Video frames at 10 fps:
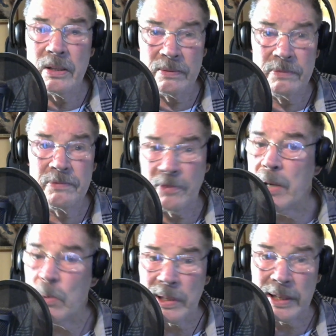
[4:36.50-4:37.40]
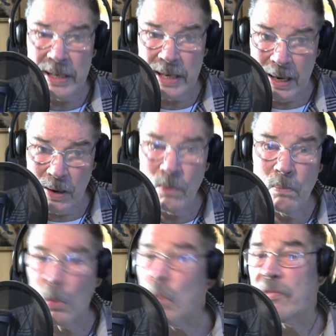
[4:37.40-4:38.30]
frequently now,
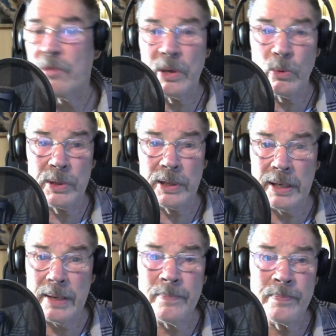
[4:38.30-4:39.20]
more frequently.